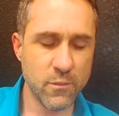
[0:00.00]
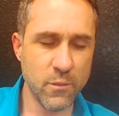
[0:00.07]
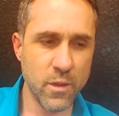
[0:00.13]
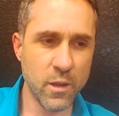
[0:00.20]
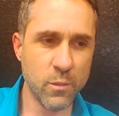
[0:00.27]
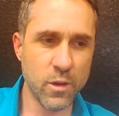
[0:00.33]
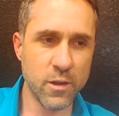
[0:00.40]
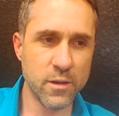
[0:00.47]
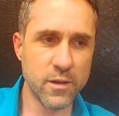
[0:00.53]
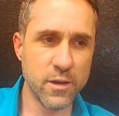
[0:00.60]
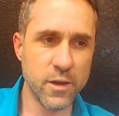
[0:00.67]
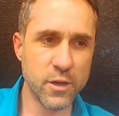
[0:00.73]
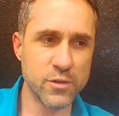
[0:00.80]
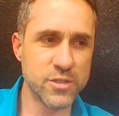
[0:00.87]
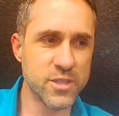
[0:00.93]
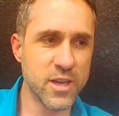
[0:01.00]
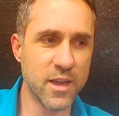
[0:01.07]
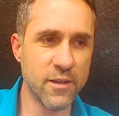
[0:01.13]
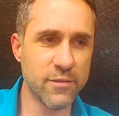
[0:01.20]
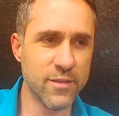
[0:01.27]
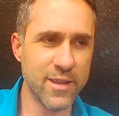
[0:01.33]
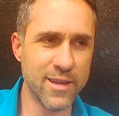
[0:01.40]
be able to do
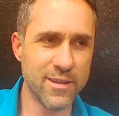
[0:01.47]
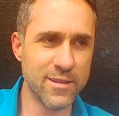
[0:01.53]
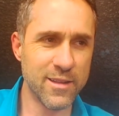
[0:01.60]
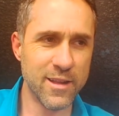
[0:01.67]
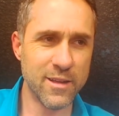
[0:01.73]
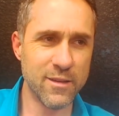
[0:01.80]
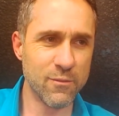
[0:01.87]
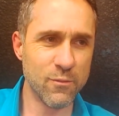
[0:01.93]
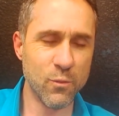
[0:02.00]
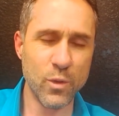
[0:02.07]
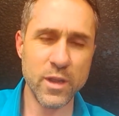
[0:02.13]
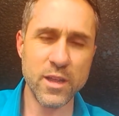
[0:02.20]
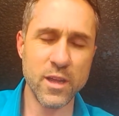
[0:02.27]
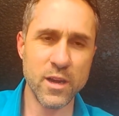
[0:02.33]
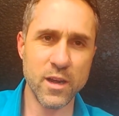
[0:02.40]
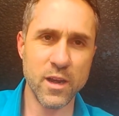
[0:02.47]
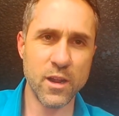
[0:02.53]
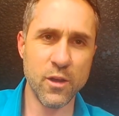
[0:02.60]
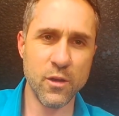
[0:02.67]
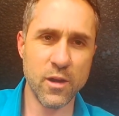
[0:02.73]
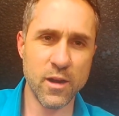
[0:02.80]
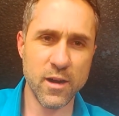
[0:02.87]
stuff that we couldn't
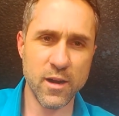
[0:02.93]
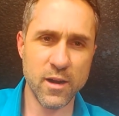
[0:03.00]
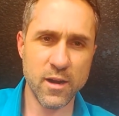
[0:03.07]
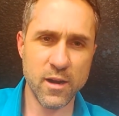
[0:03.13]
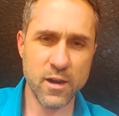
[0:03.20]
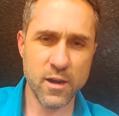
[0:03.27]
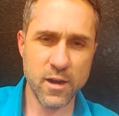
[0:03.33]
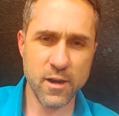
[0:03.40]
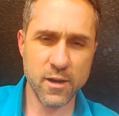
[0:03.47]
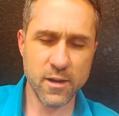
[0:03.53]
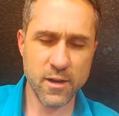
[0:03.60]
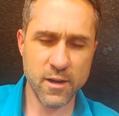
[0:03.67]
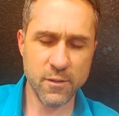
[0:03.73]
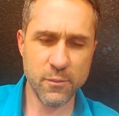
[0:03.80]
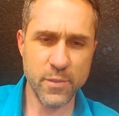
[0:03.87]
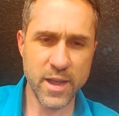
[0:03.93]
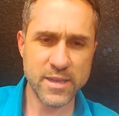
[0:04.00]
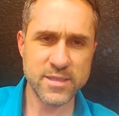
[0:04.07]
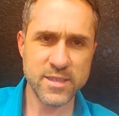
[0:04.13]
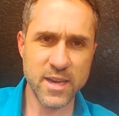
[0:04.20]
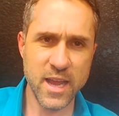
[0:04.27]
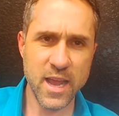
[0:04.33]
do on our
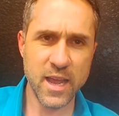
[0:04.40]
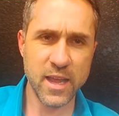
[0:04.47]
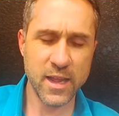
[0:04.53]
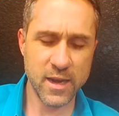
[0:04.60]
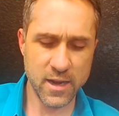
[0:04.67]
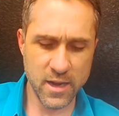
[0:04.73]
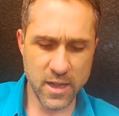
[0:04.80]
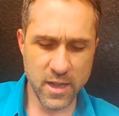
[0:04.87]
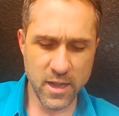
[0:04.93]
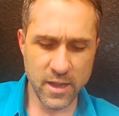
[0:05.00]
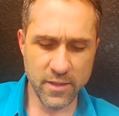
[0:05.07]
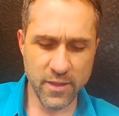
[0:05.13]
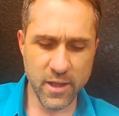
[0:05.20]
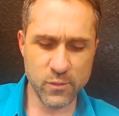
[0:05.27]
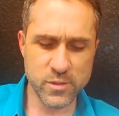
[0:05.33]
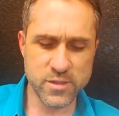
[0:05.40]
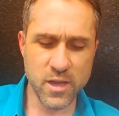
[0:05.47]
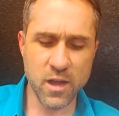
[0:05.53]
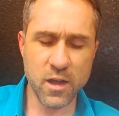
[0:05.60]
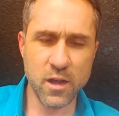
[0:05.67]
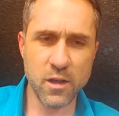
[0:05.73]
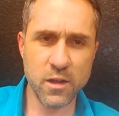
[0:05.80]
best day, and that was
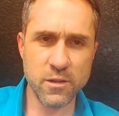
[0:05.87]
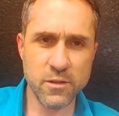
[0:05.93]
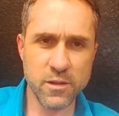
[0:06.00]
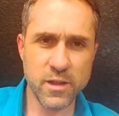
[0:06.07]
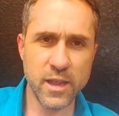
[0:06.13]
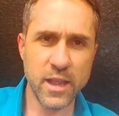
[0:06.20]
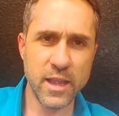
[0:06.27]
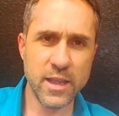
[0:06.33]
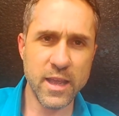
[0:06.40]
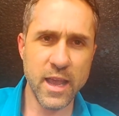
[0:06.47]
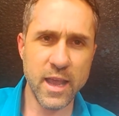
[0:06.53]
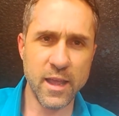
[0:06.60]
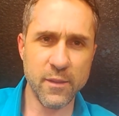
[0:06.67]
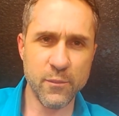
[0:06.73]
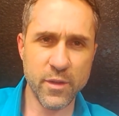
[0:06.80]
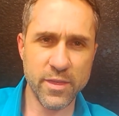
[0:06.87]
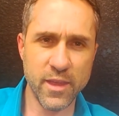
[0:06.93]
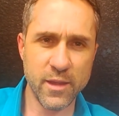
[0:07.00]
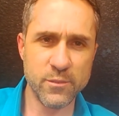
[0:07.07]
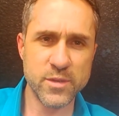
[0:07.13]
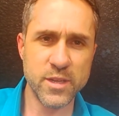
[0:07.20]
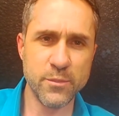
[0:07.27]
all. He came with
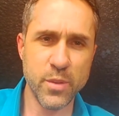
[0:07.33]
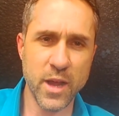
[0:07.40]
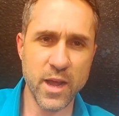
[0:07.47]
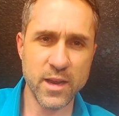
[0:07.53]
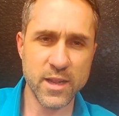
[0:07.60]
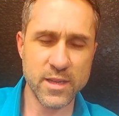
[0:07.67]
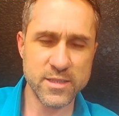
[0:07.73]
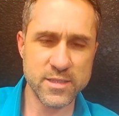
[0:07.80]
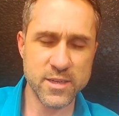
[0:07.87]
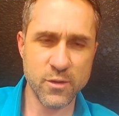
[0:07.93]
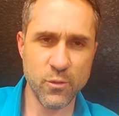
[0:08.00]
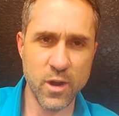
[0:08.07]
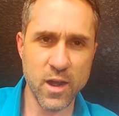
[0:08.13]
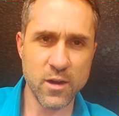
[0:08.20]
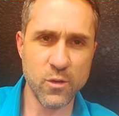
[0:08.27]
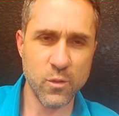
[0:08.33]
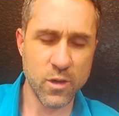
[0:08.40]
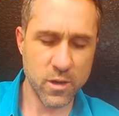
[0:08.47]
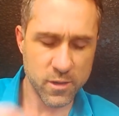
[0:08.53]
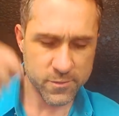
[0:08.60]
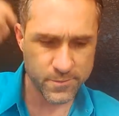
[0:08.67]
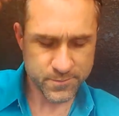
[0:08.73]
empty pockets to
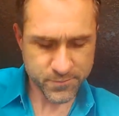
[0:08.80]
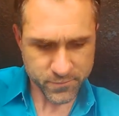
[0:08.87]
Rockwall.